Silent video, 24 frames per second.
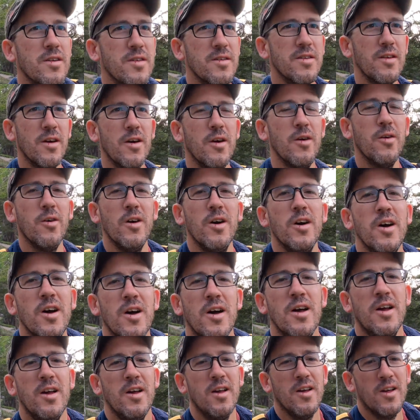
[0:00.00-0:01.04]
So
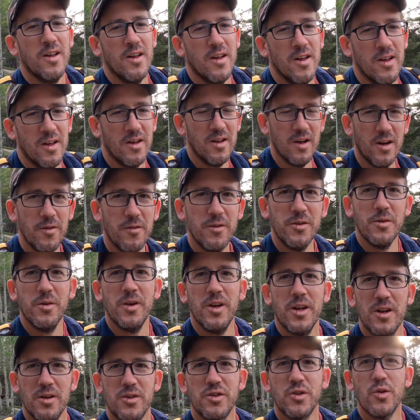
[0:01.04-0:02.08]
we're doing a
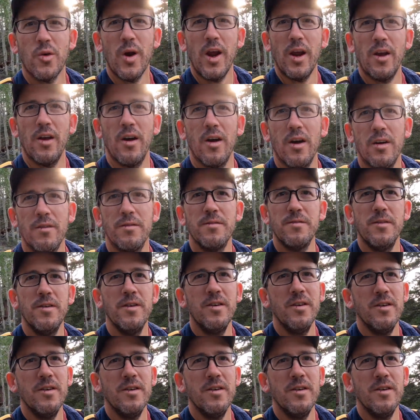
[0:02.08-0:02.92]
little trade-off.